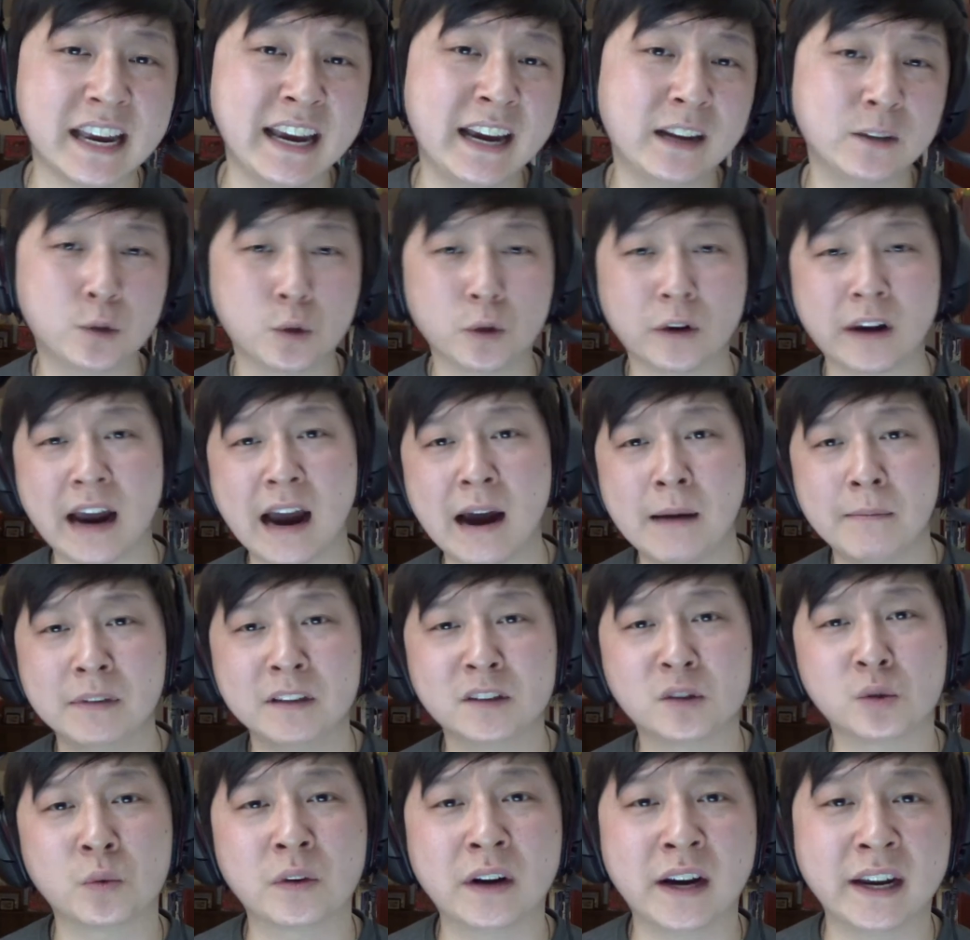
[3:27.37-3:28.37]
answer
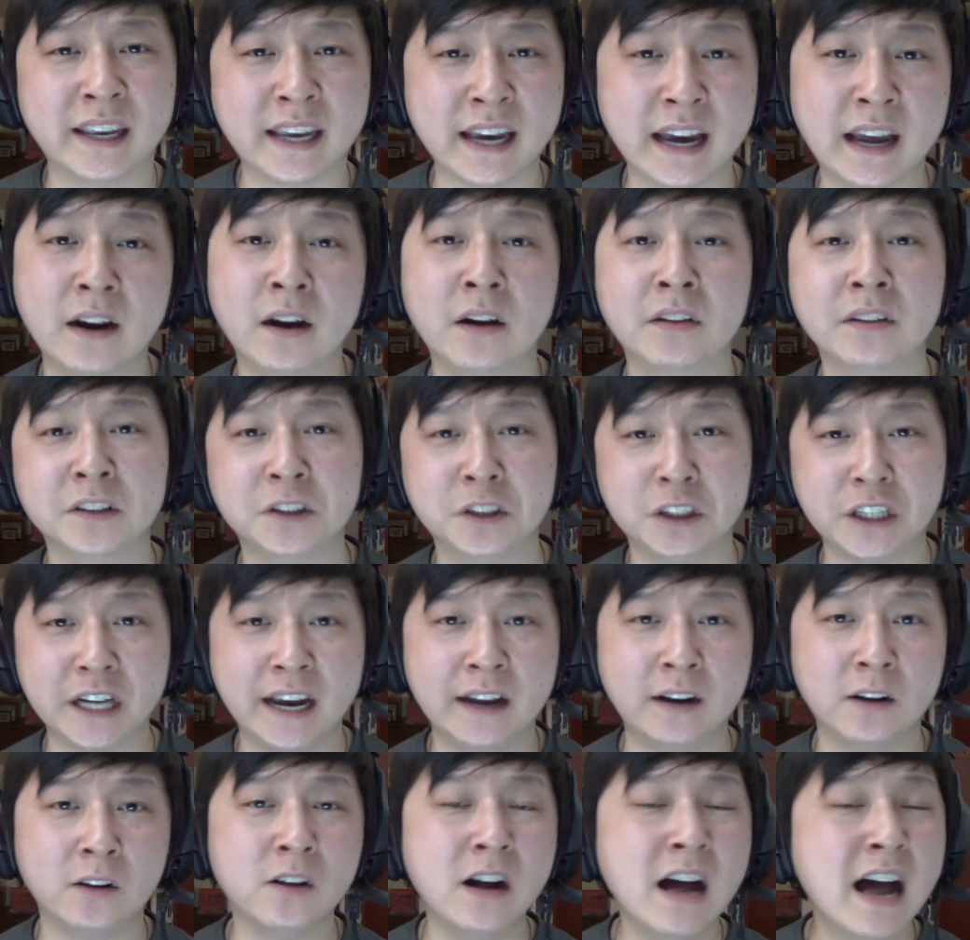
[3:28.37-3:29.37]
comments when I can on the
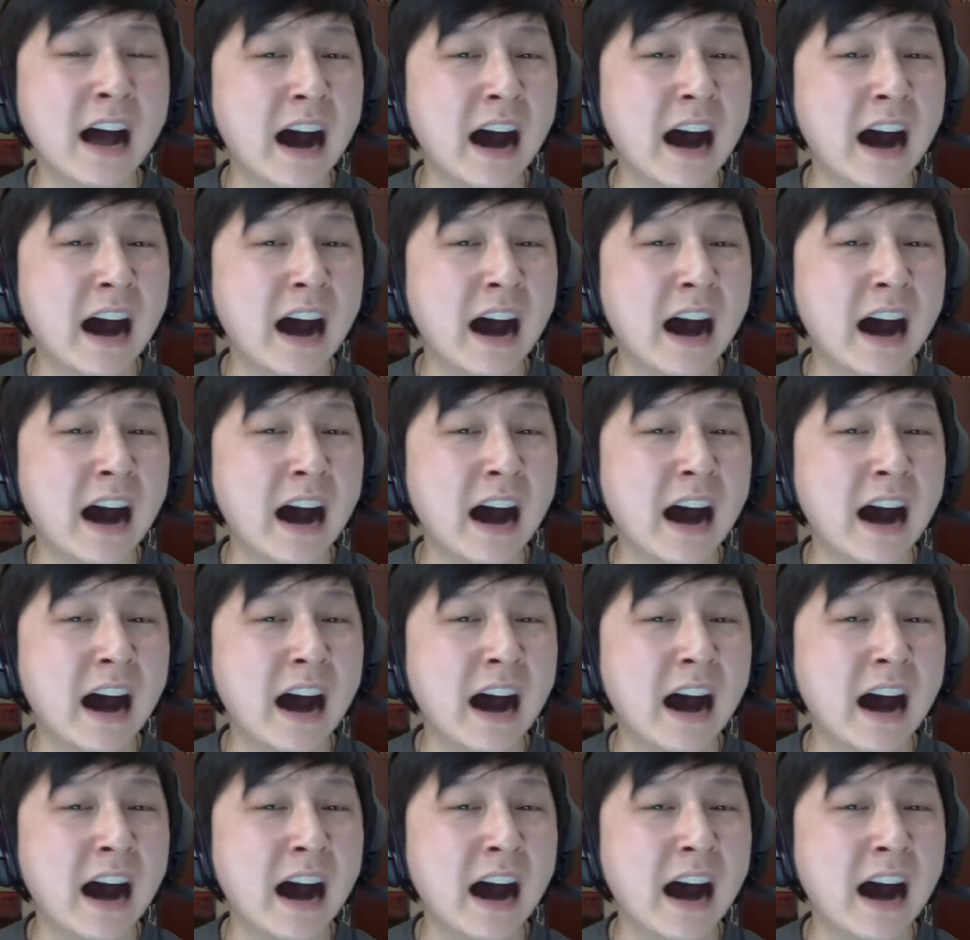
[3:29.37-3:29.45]
channel.